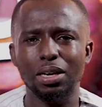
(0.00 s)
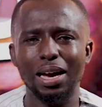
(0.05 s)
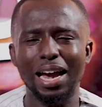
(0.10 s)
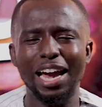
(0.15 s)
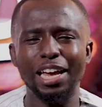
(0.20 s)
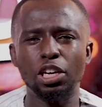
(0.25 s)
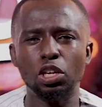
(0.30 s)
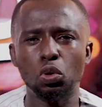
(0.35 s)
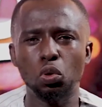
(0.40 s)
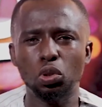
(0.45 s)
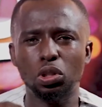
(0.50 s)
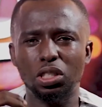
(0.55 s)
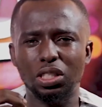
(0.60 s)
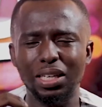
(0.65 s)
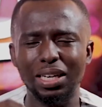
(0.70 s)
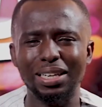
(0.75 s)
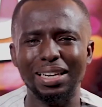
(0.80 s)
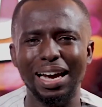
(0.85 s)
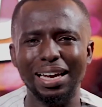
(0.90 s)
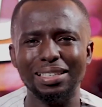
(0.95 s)
And you
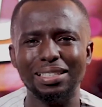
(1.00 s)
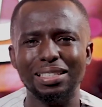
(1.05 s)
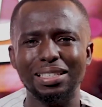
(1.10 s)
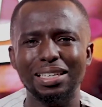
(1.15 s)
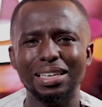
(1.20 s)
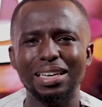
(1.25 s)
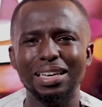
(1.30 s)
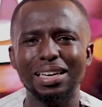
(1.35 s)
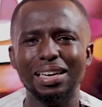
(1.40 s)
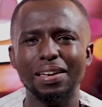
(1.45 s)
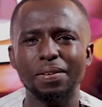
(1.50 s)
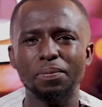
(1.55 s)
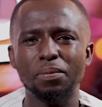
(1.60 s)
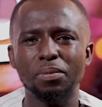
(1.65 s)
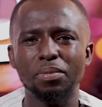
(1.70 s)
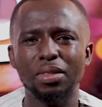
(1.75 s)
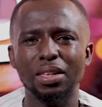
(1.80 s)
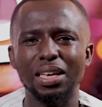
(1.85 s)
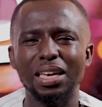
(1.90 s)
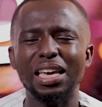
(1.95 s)
see that
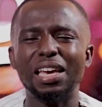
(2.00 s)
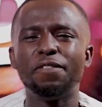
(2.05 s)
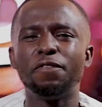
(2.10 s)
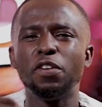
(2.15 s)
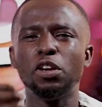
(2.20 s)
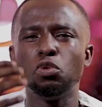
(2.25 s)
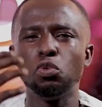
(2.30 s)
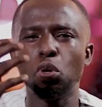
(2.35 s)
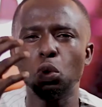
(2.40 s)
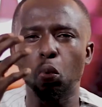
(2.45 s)
even